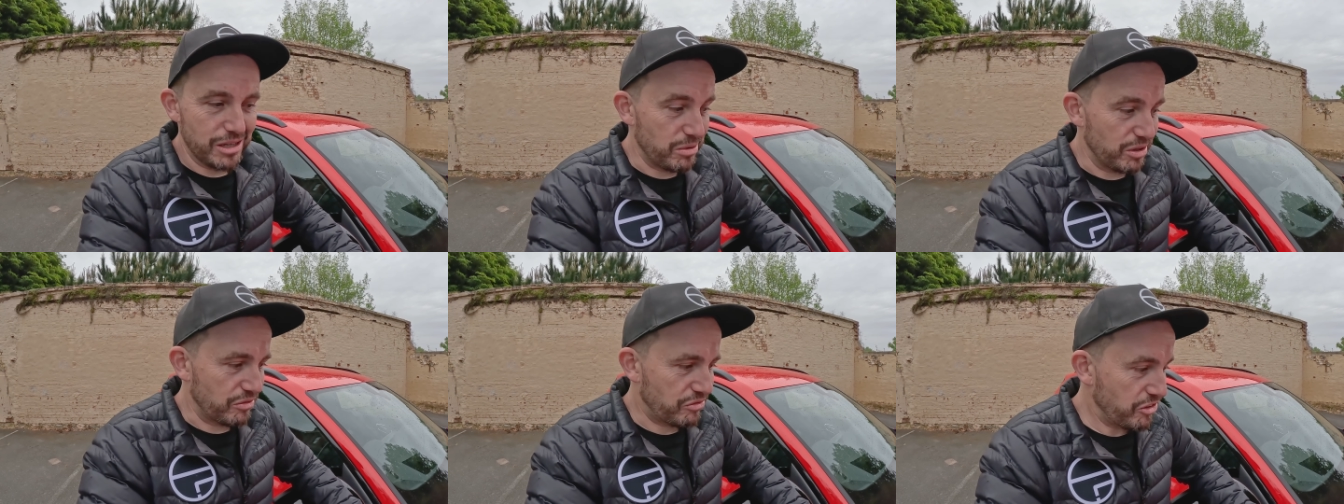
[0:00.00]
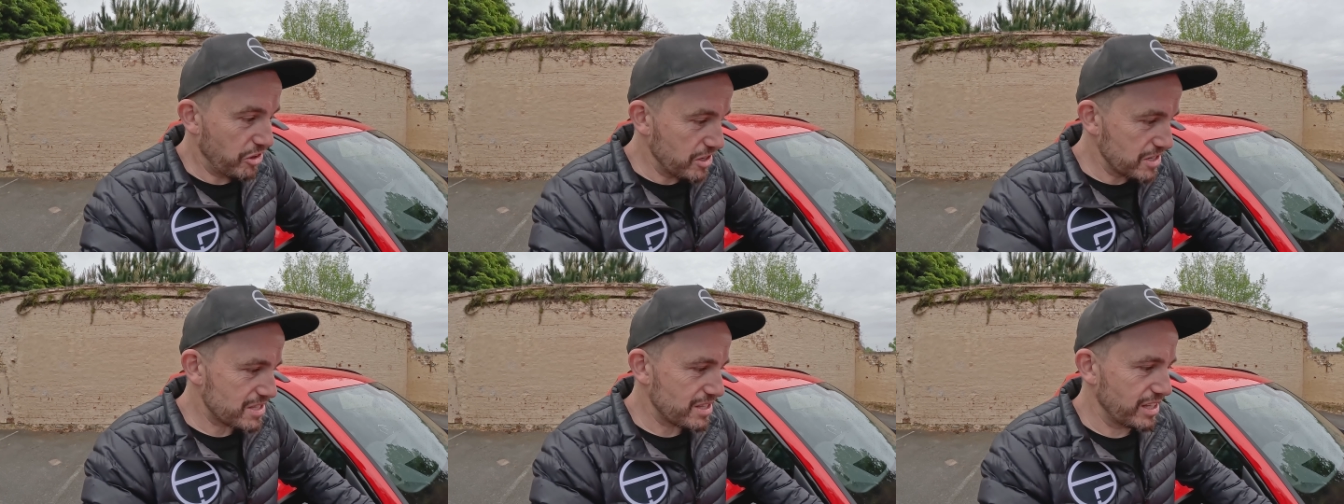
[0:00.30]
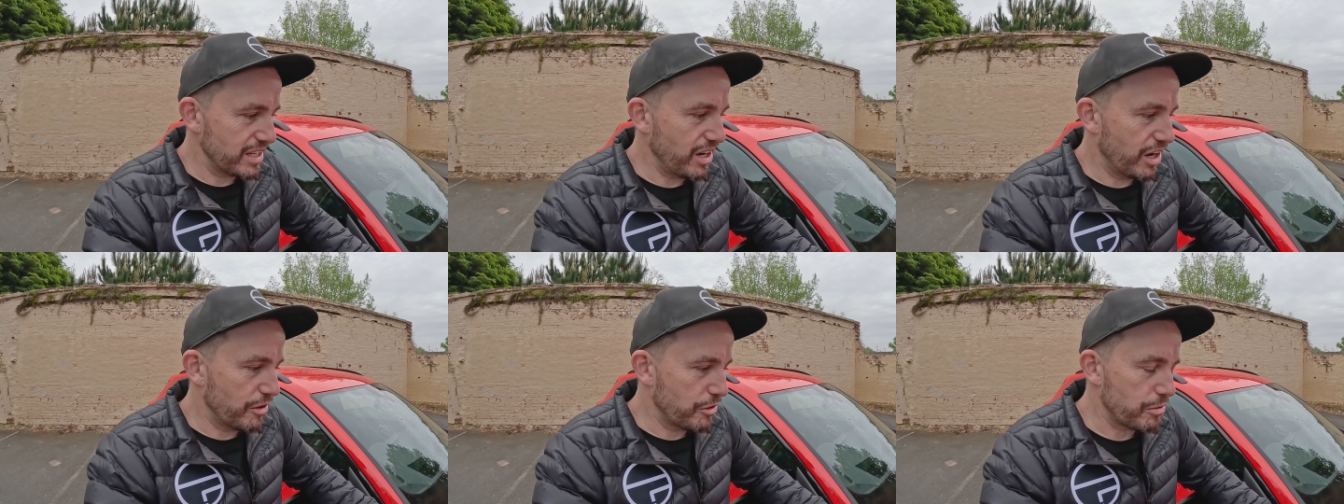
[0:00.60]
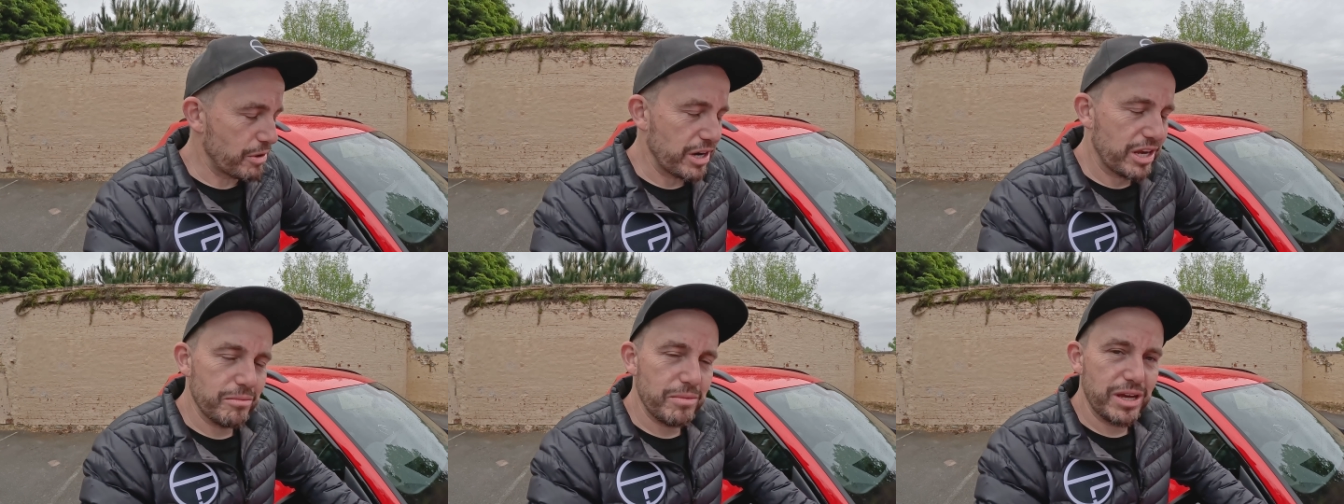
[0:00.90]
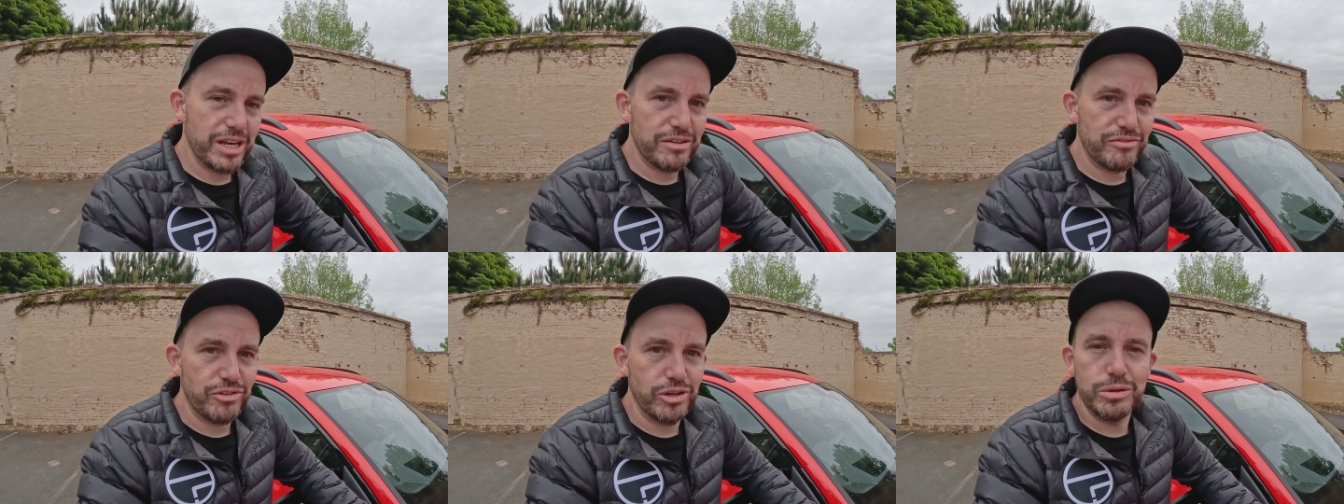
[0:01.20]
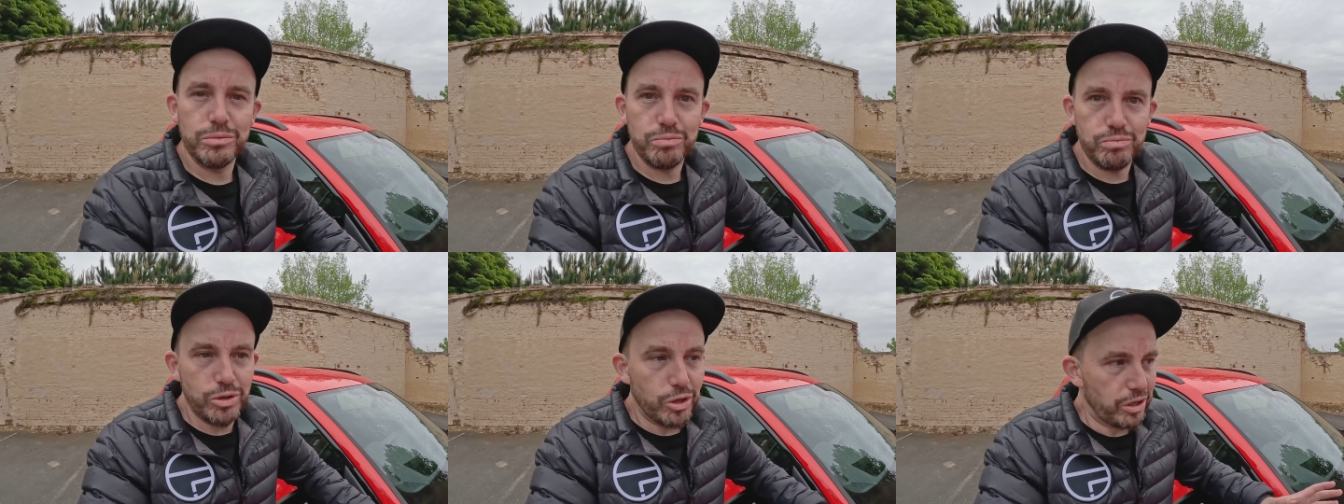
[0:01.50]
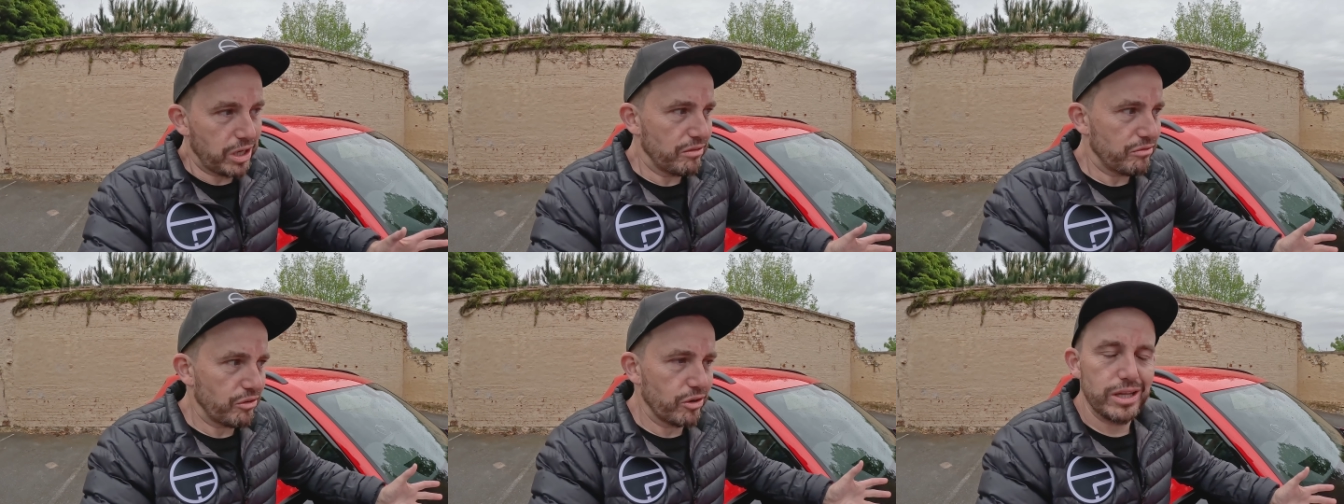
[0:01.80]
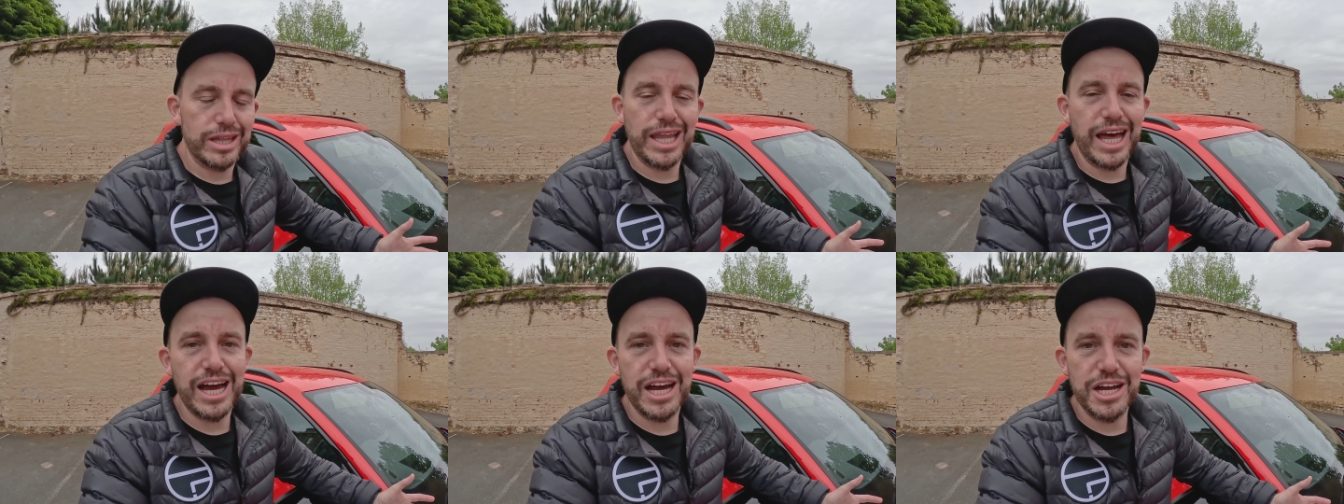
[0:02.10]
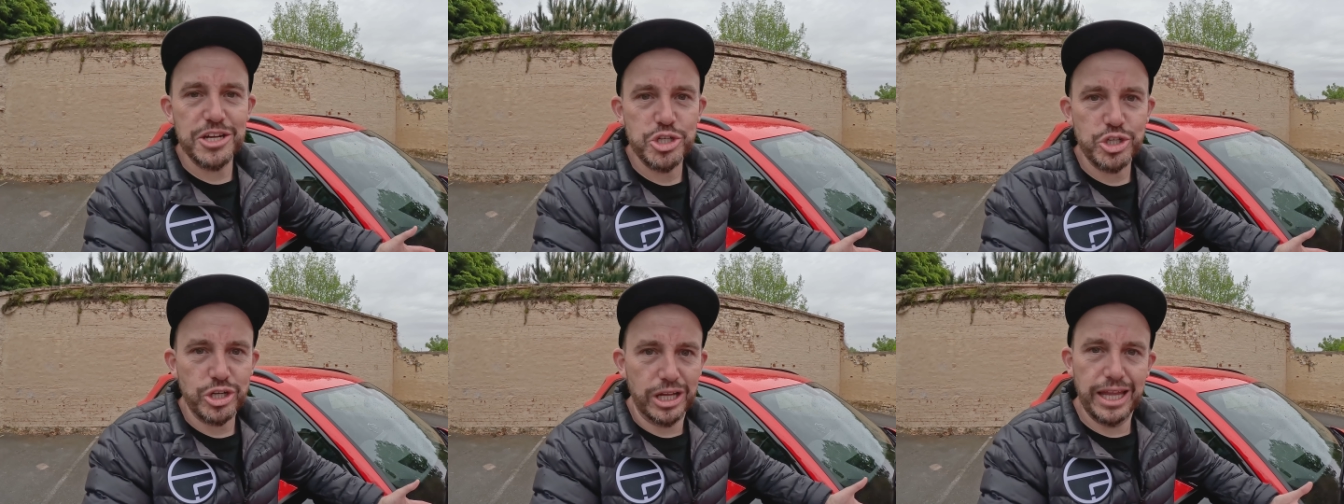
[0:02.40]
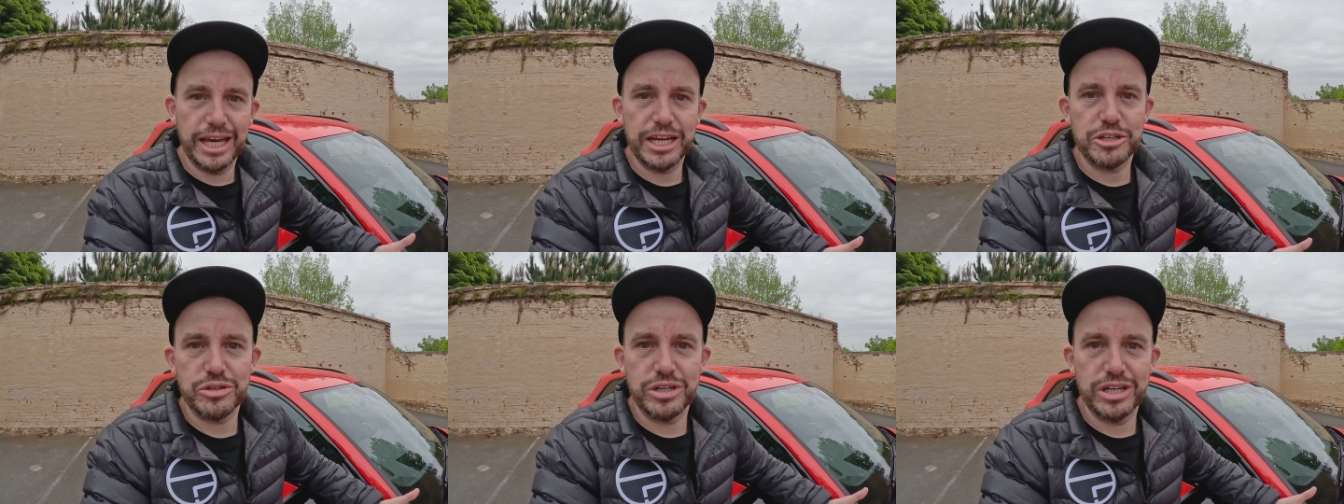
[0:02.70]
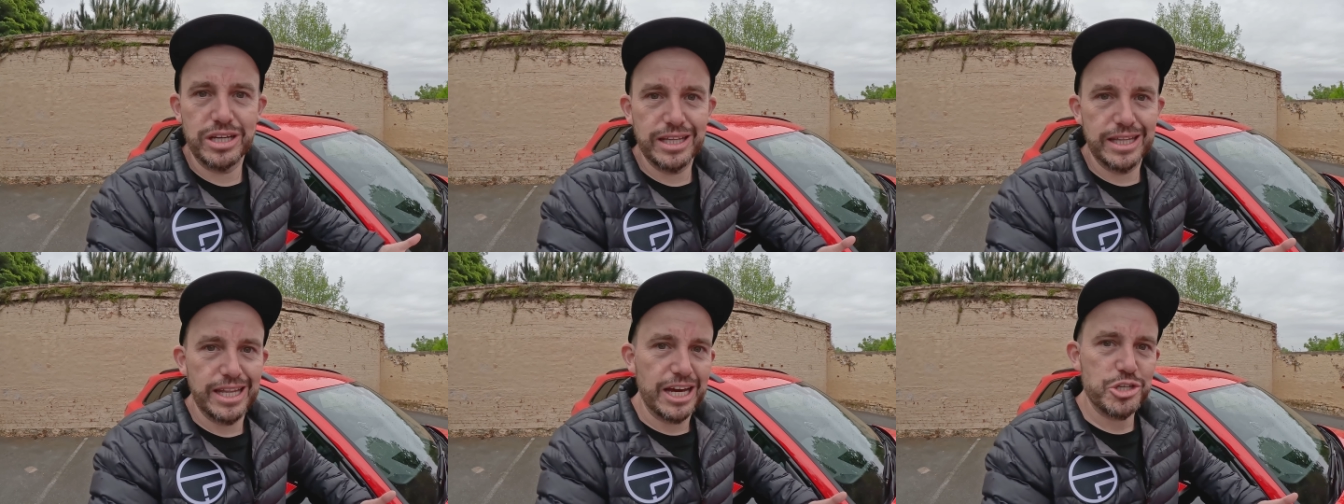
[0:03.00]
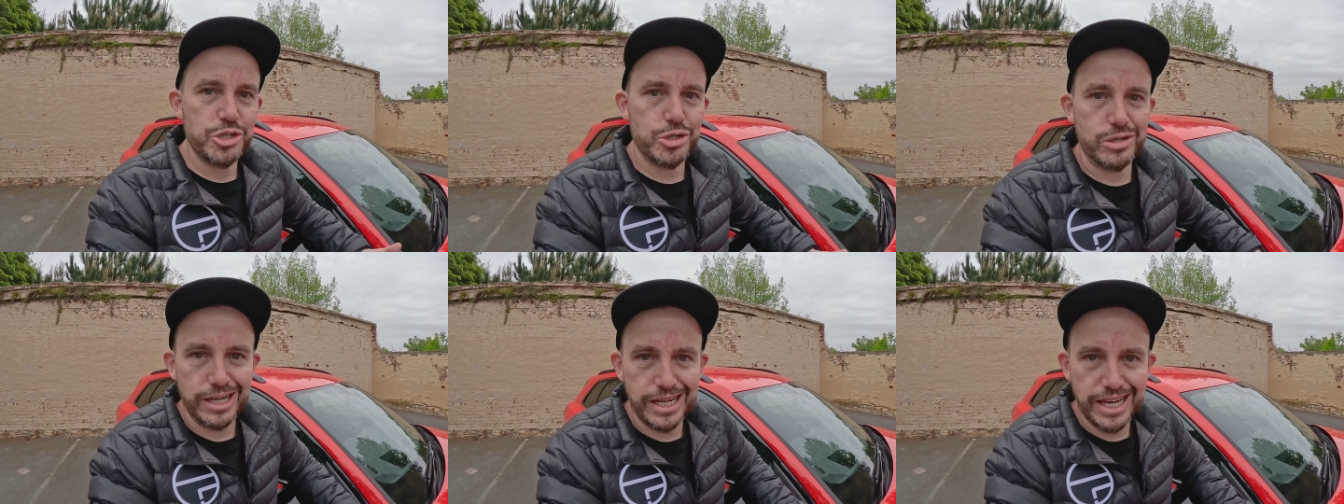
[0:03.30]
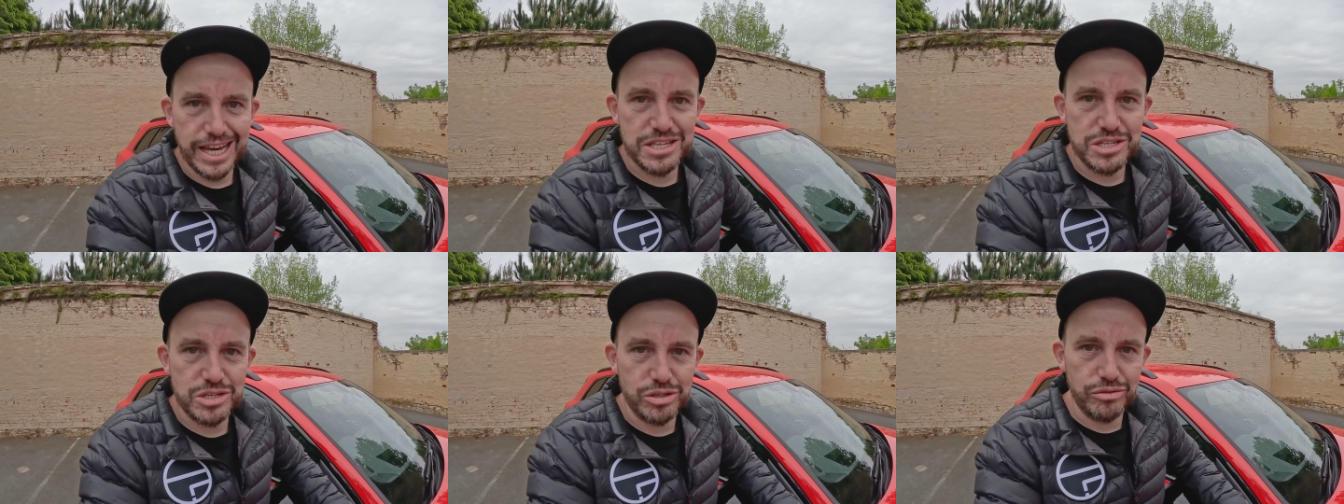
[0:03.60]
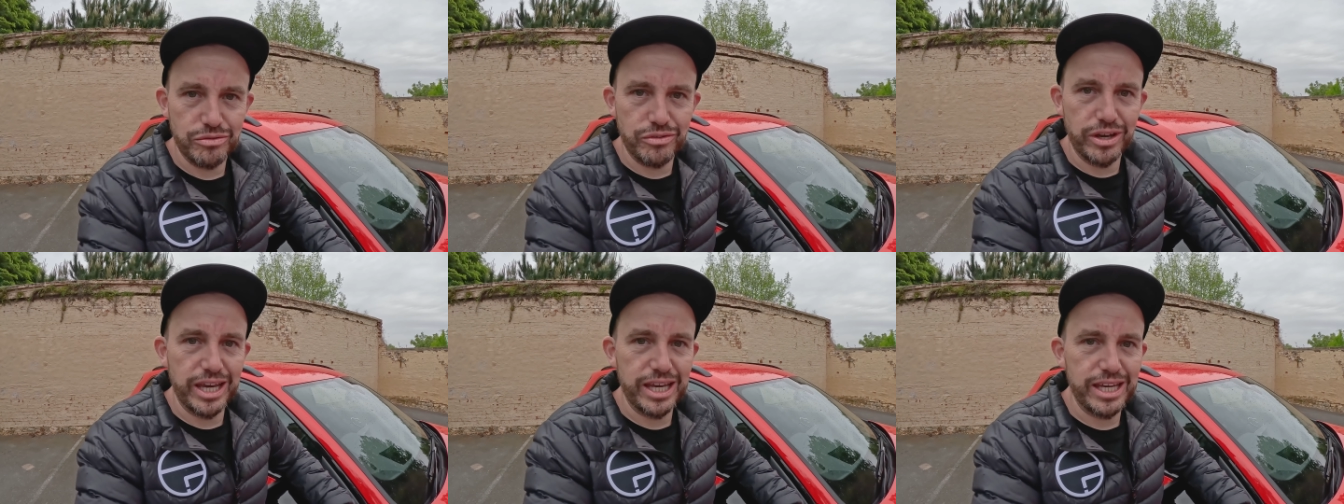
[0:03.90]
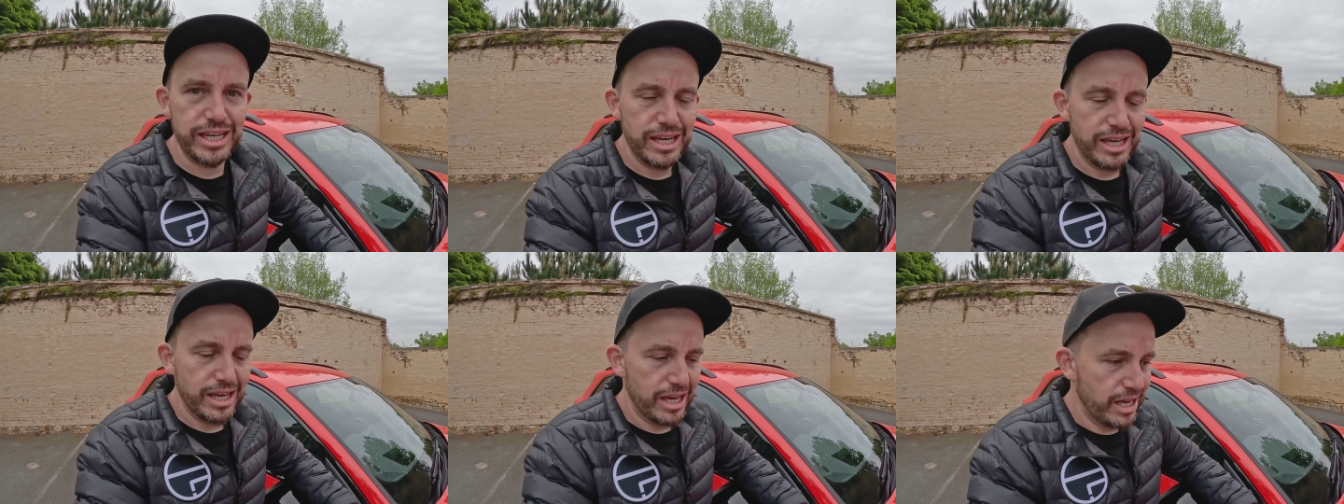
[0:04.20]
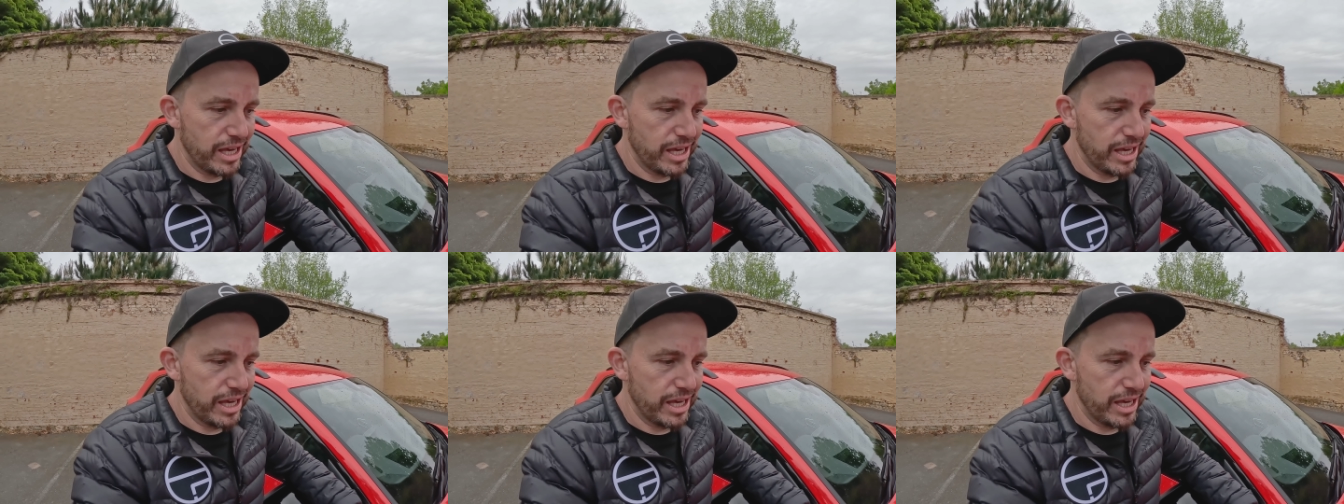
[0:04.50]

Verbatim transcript: but firstly I would recommend if you're looking for a large electric luxury SUV